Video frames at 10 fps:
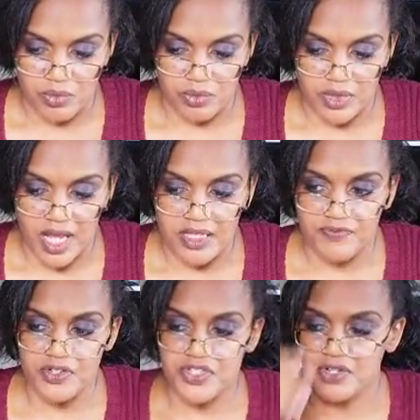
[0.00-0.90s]
When I
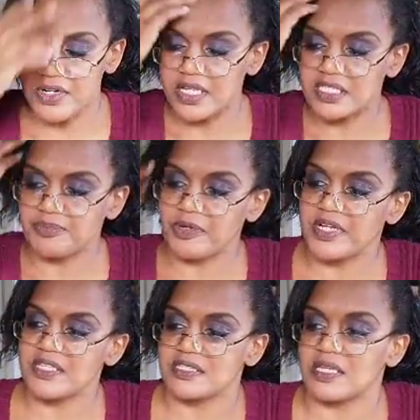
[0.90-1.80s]
first started
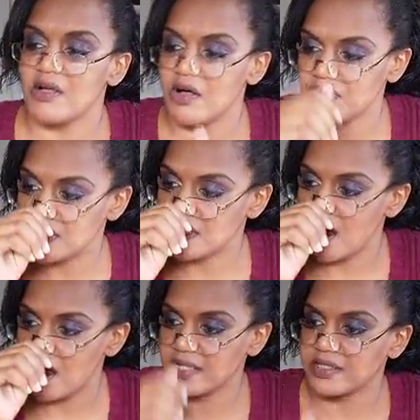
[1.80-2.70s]
experiencing all these
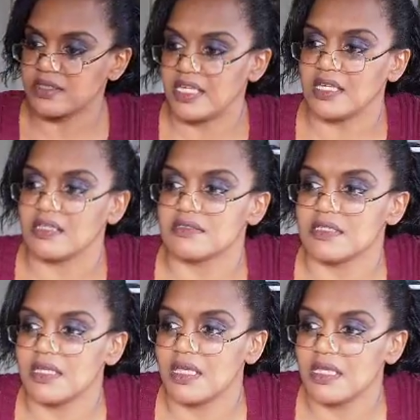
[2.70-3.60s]
odd things
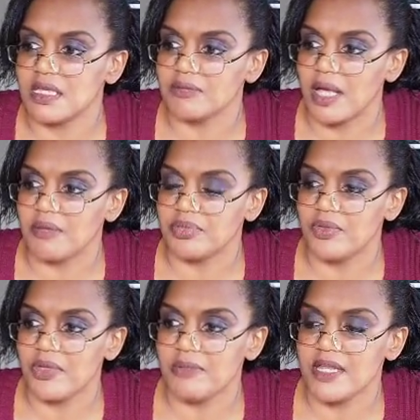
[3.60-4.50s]
in my
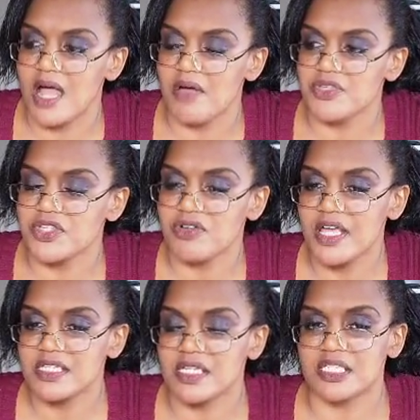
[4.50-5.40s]
employment, I was
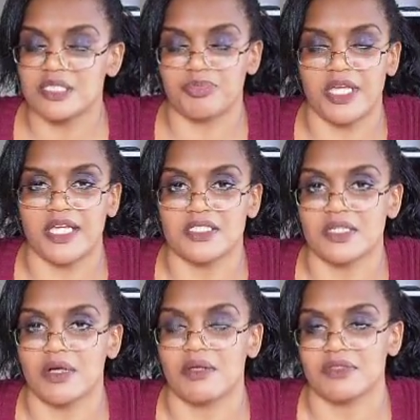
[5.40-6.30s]
trying to explain to
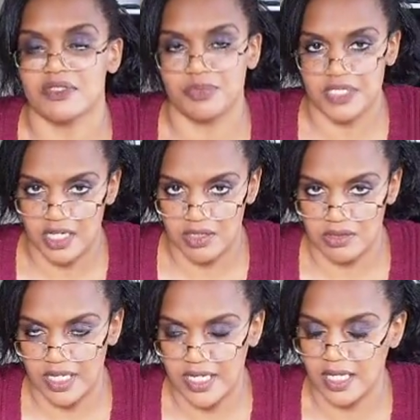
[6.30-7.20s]
this
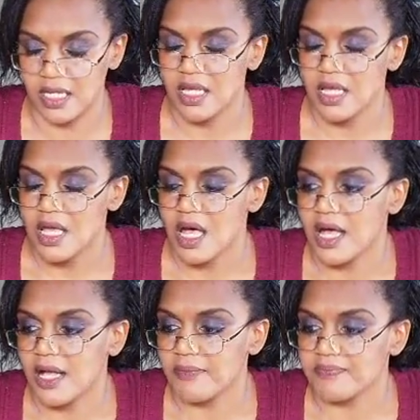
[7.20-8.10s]
particular lady
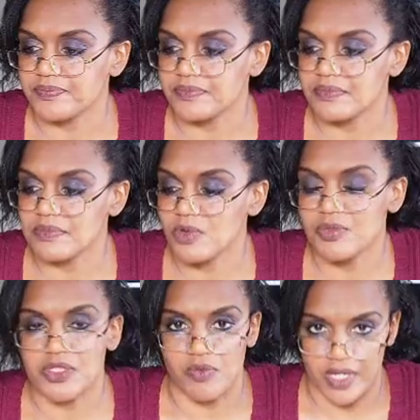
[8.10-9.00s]
what
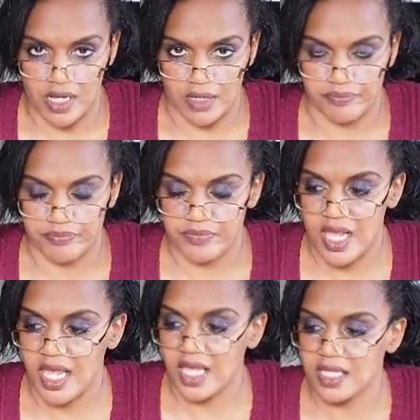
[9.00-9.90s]
was going on.
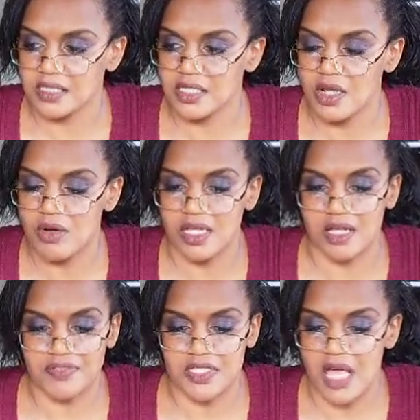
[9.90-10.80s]
And,
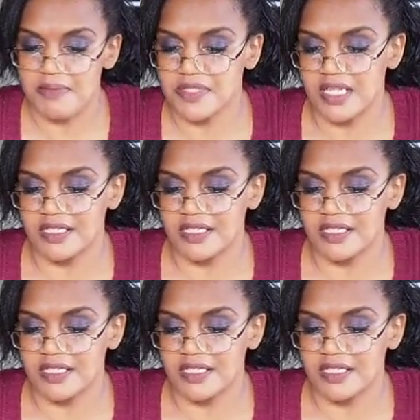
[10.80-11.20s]
oftentimes